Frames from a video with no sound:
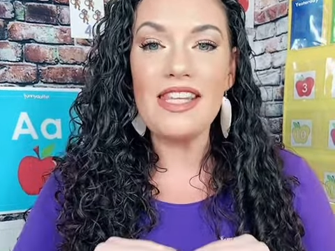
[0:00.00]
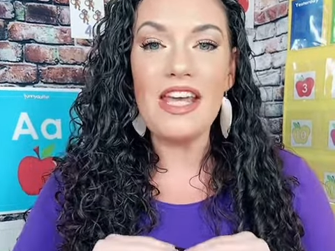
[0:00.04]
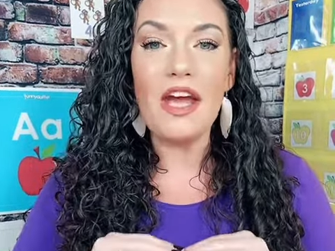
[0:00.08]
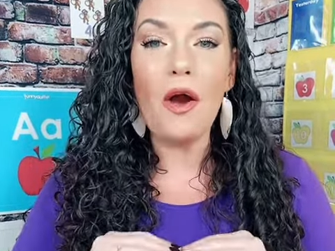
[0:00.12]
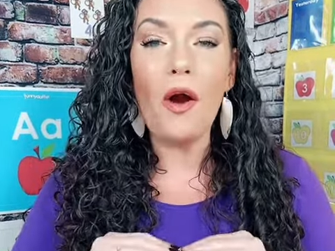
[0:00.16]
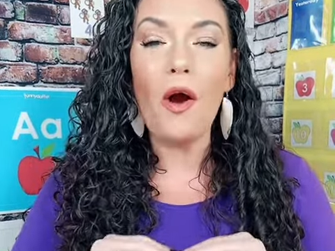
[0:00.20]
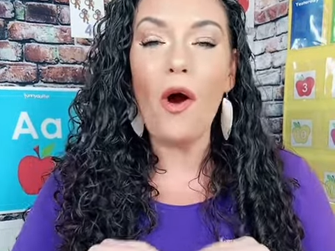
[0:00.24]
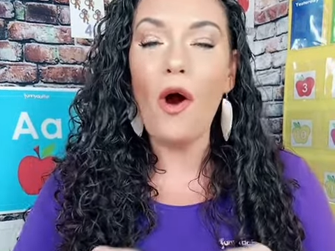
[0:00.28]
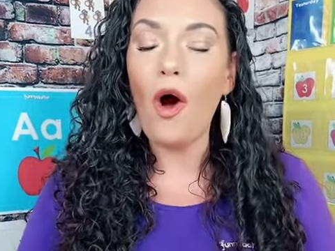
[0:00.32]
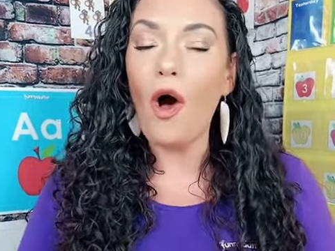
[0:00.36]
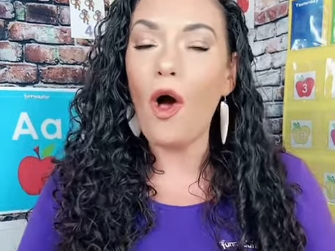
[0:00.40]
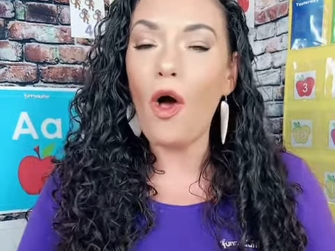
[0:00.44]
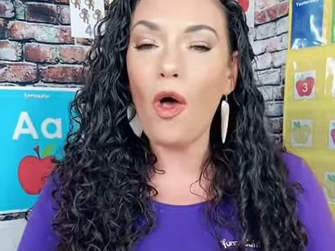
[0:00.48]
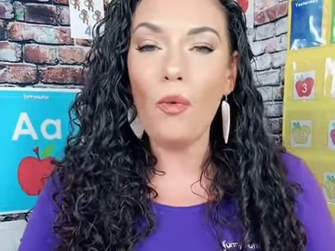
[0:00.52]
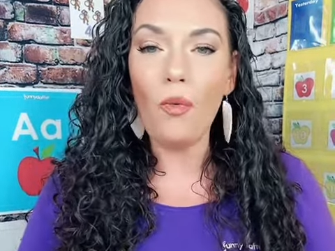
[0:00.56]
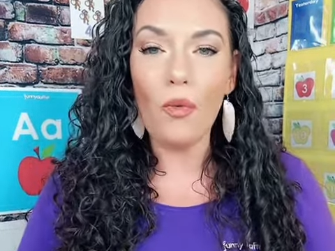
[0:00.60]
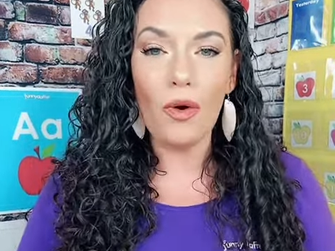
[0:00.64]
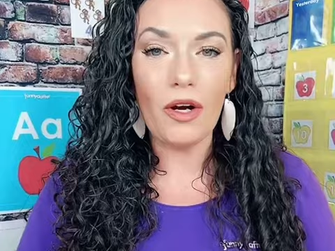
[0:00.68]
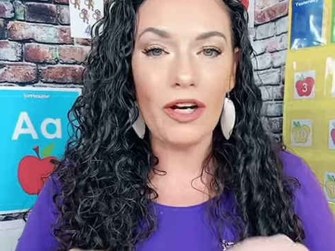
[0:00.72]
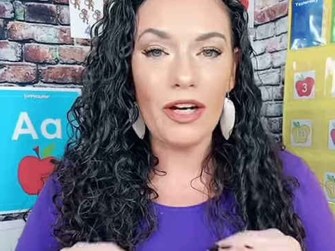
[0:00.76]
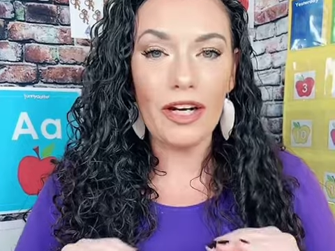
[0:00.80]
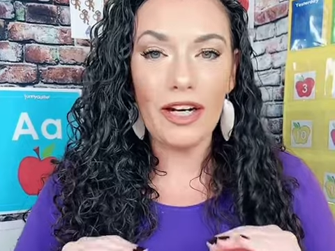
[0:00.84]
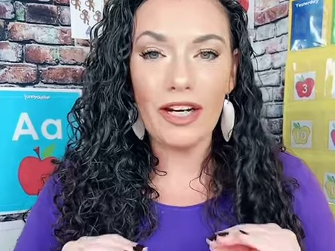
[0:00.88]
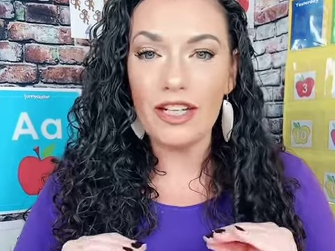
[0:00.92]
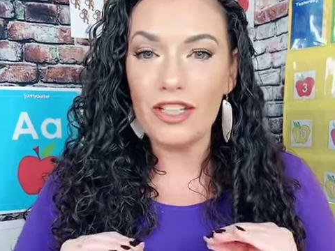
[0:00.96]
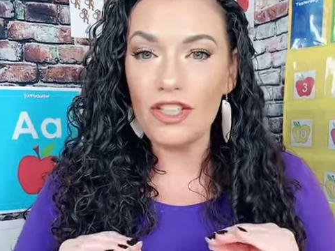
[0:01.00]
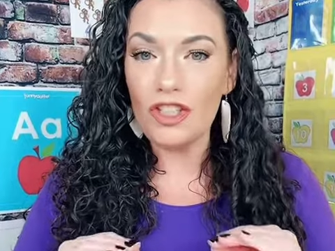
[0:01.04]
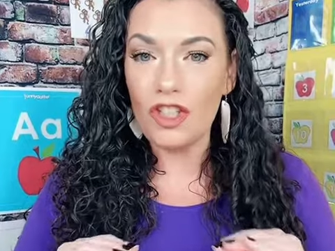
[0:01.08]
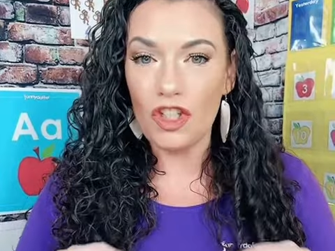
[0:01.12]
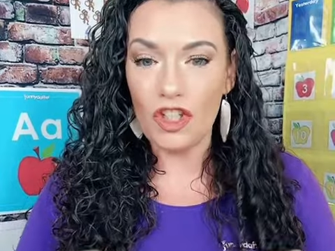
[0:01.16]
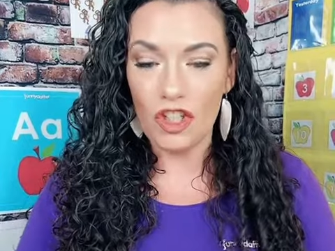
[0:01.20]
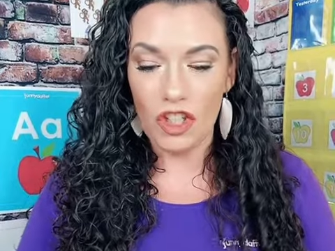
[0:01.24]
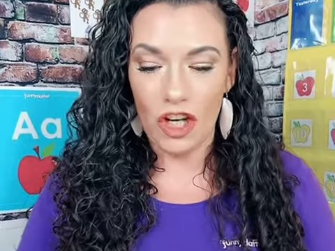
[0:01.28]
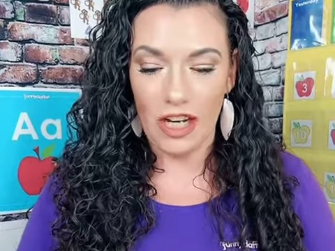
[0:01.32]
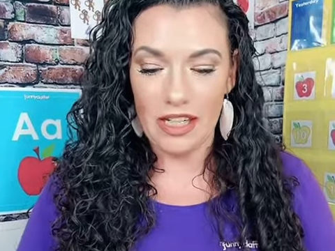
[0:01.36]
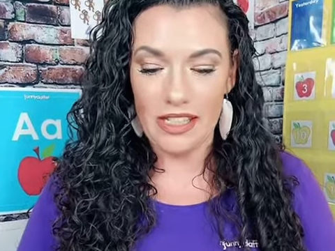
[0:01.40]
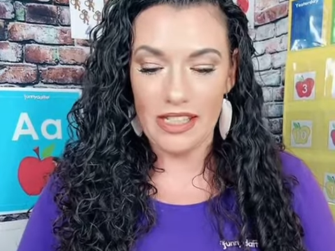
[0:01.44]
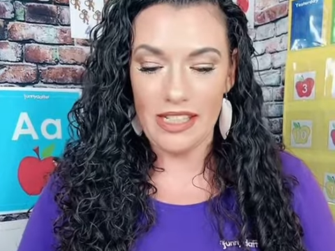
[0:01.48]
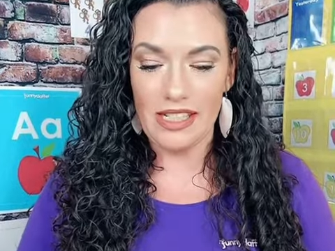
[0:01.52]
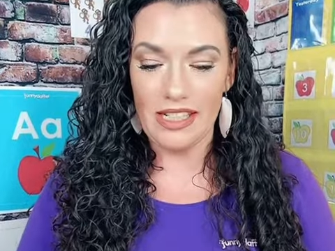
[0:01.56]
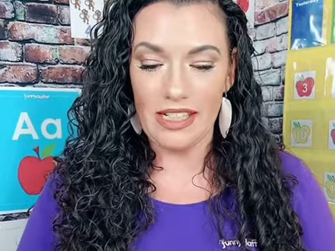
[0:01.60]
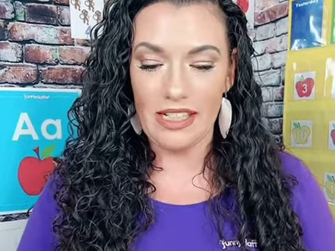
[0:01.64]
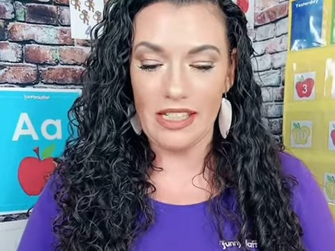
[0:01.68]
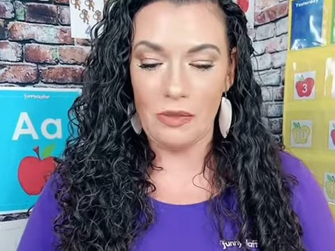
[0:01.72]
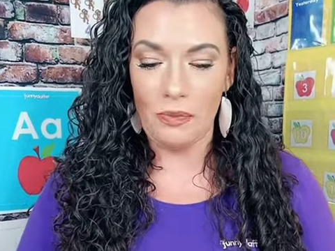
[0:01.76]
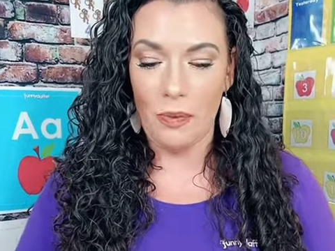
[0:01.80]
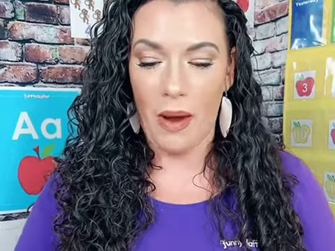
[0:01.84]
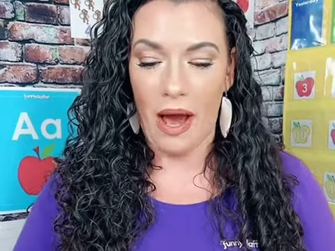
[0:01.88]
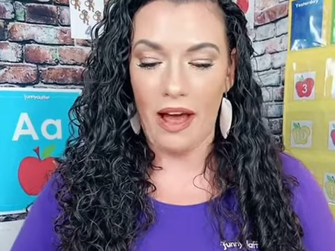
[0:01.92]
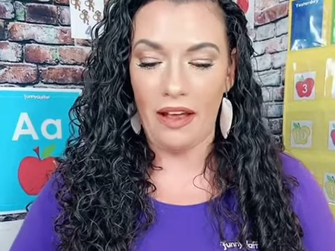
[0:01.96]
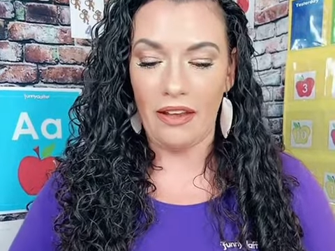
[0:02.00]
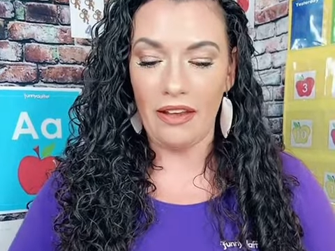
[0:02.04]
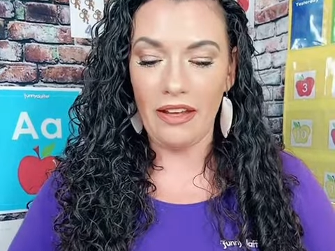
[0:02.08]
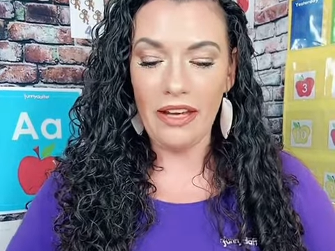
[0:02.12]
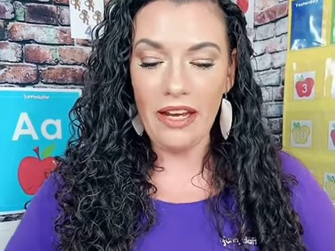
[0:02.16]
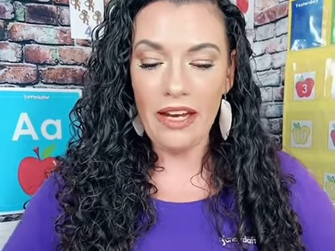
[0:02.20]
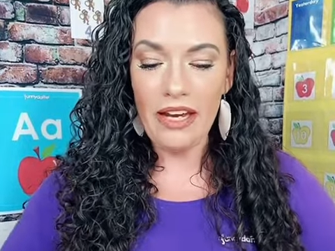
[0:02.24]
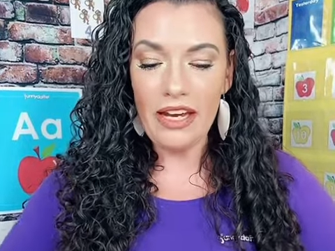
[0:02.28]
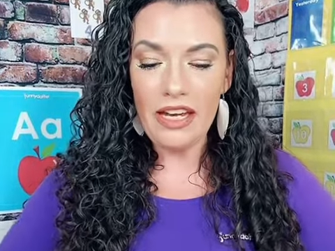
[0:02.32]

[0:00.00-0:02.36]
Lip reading: They all work just as well.